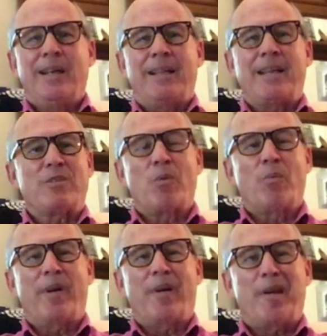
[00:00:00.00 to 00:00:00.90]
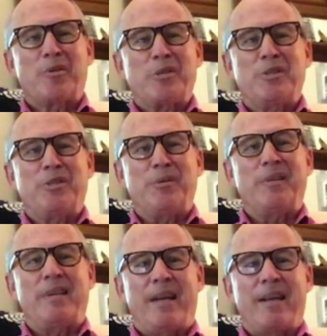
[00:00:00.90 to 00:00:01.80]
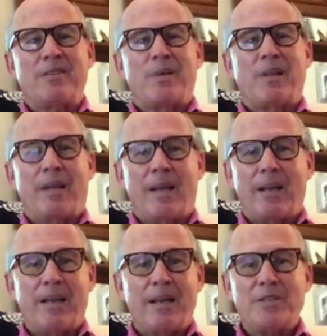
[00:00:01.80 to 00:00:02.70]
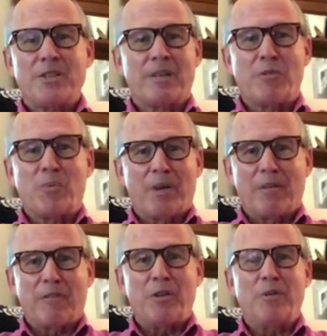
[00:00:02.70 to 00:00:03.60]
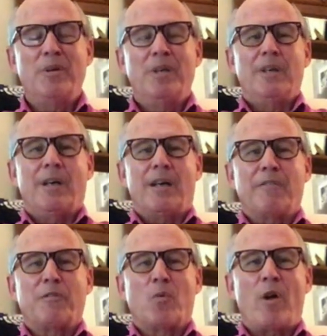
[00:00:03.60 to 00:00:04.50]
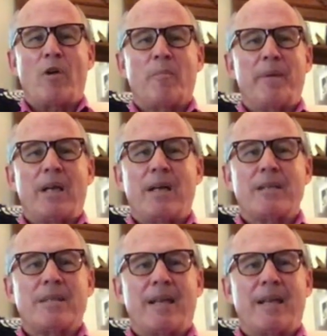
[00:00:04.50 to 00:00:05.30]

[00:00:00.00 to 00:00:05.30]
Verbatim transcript: And that's what we're here to do today. So I thank each and every one of you uh, for welcoming us.